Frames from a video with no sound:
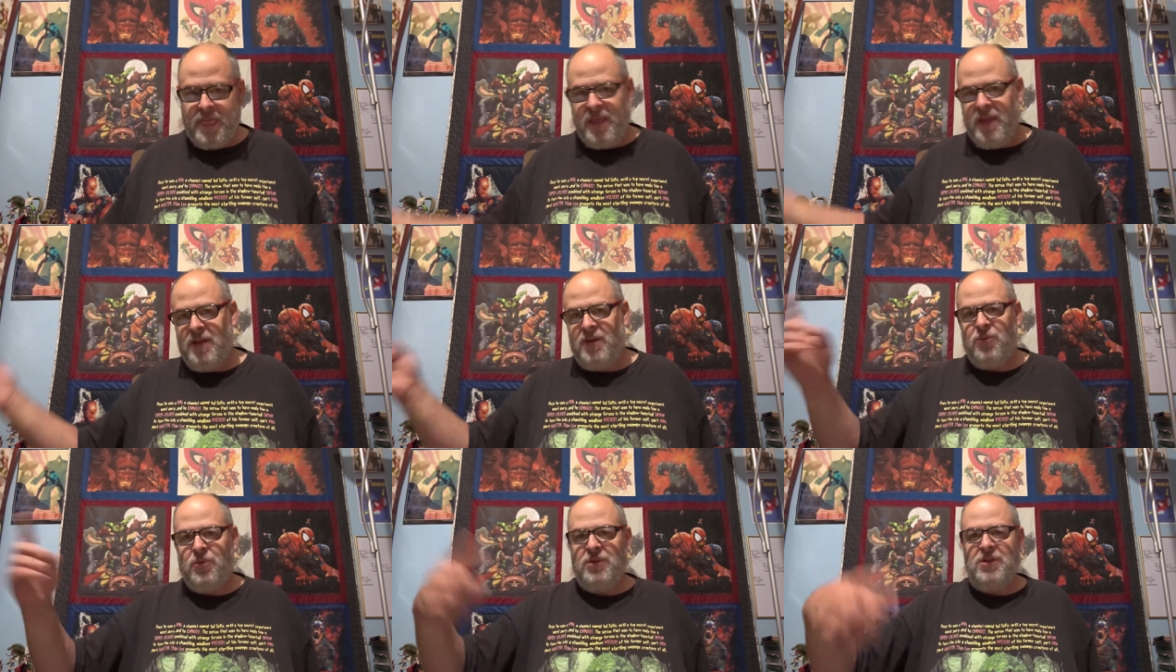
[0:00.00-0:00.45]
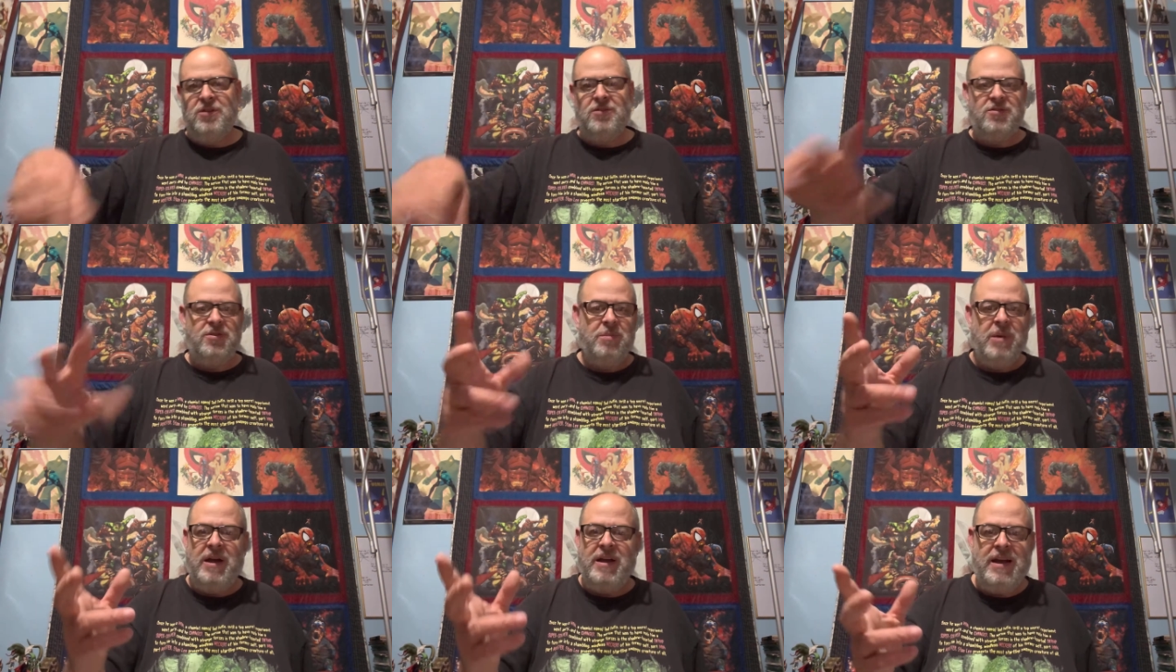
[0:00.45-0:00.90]
And we'll get
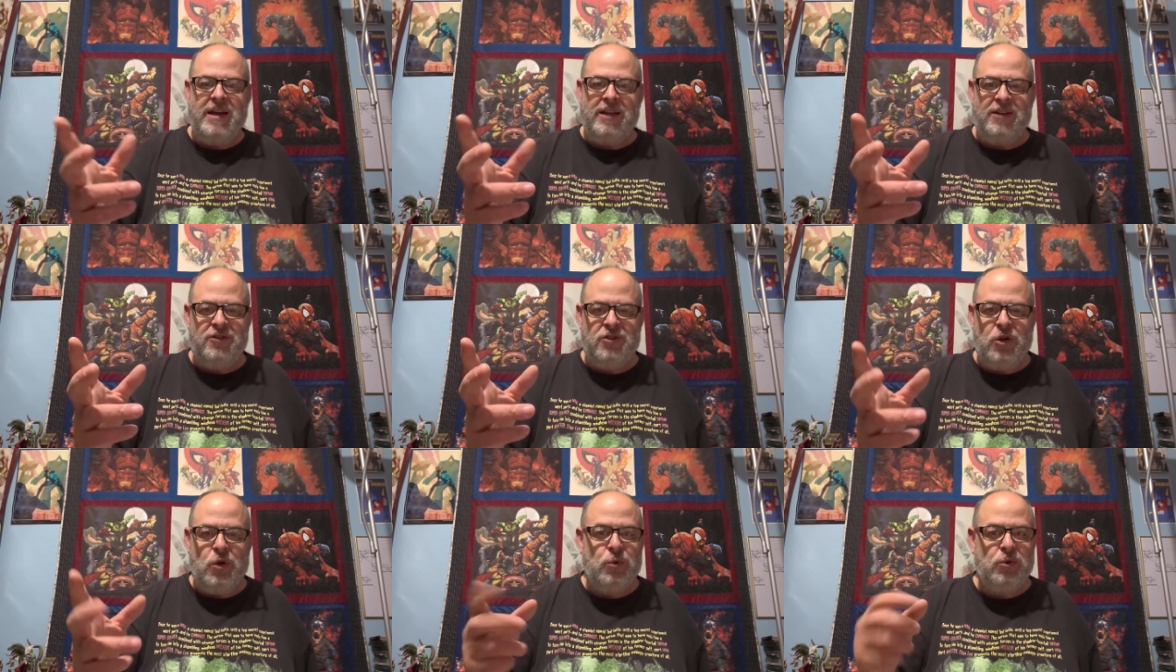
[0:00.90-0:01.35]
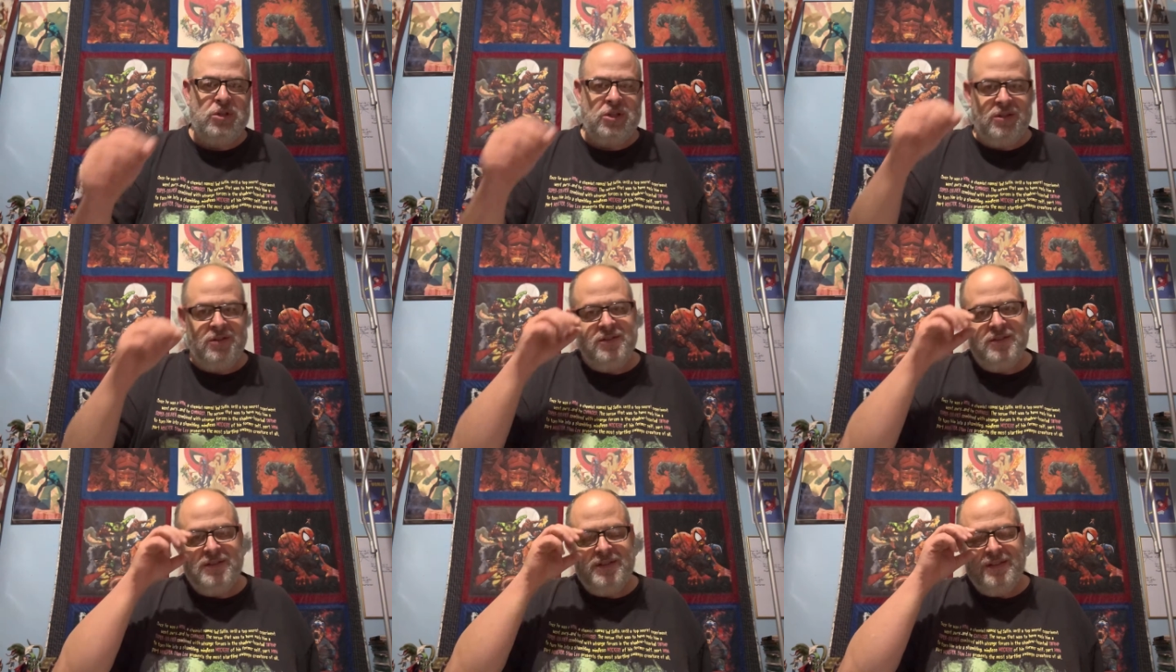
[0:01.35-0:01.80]
to my anecdote
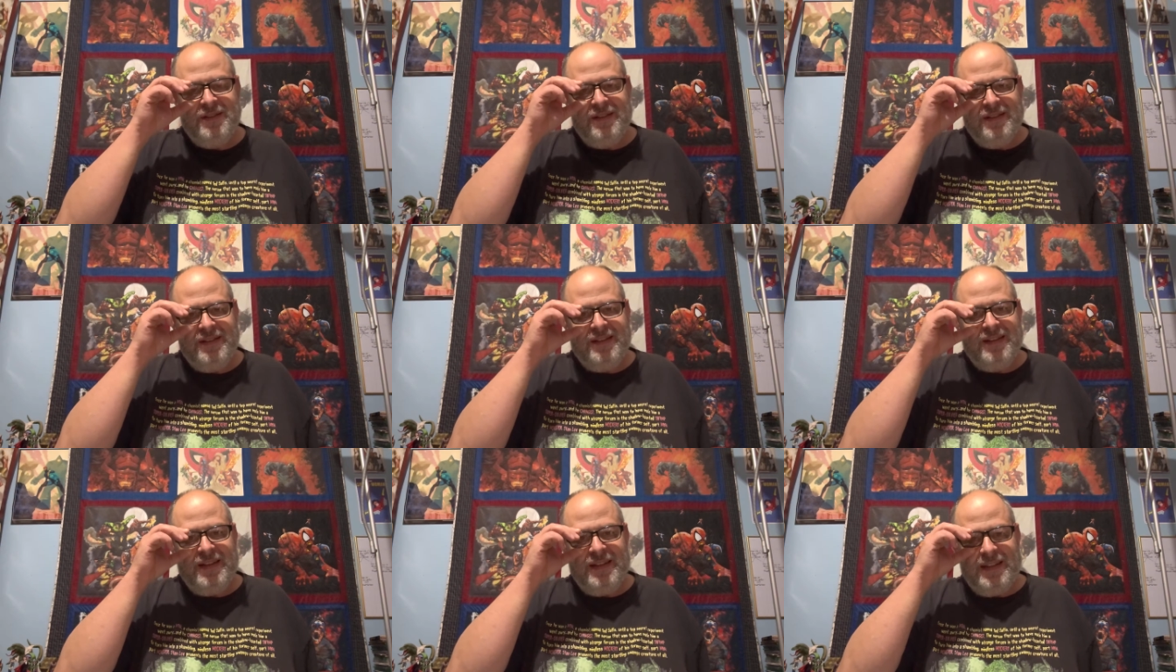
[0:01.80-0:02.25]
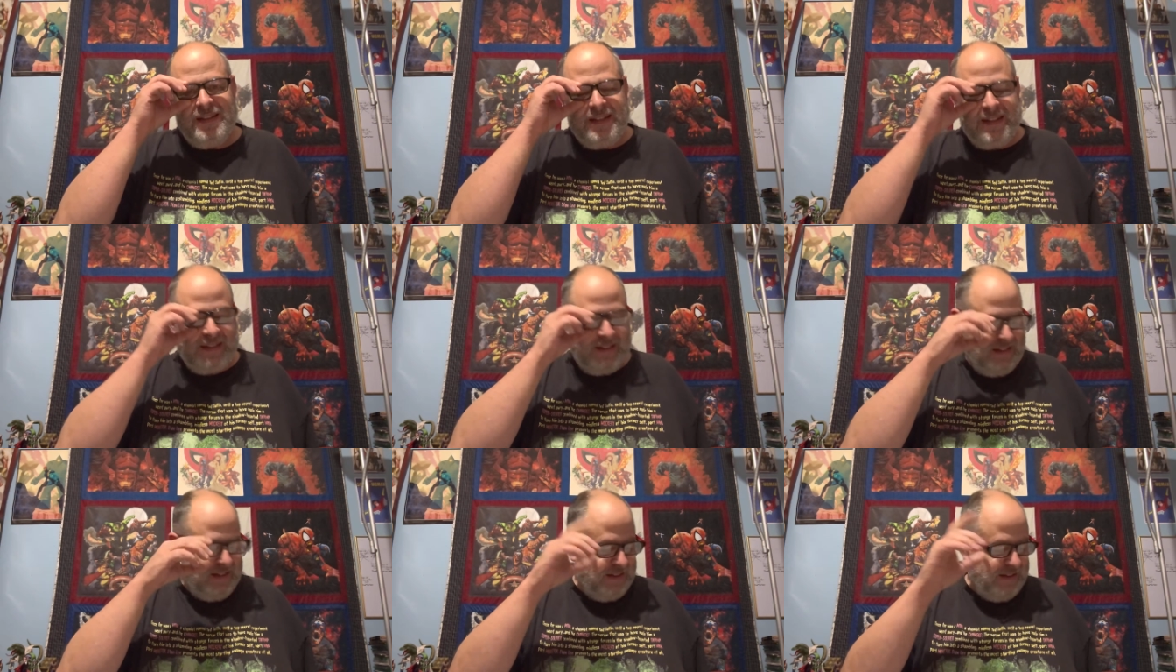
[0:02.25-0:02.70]

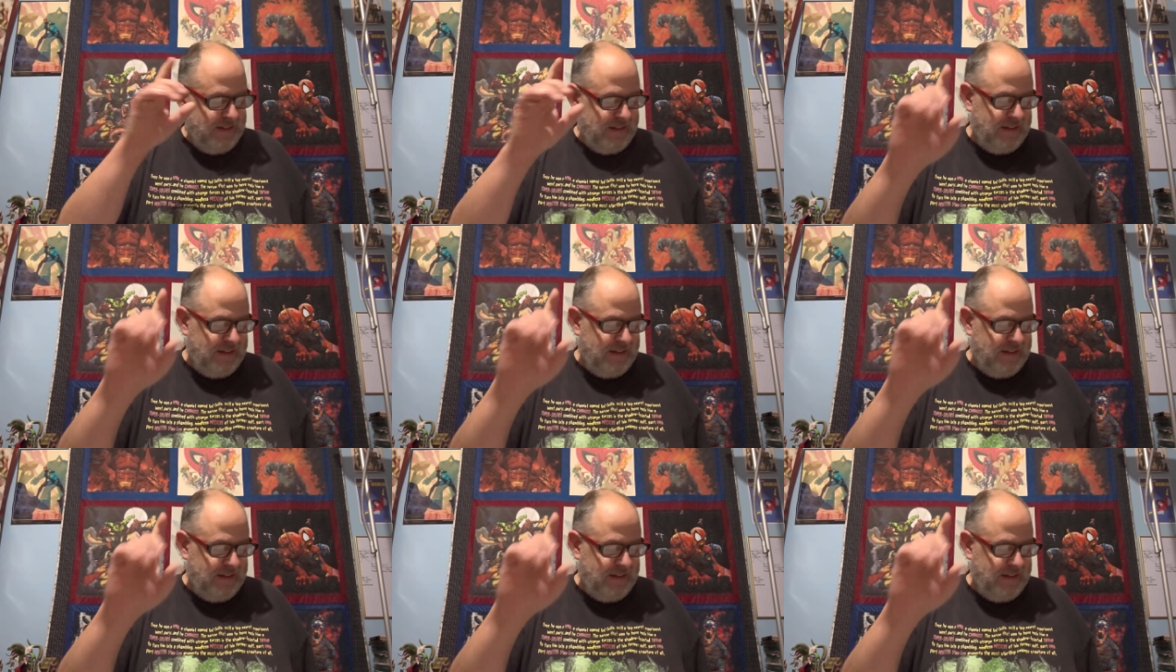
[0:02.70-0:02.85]
uh,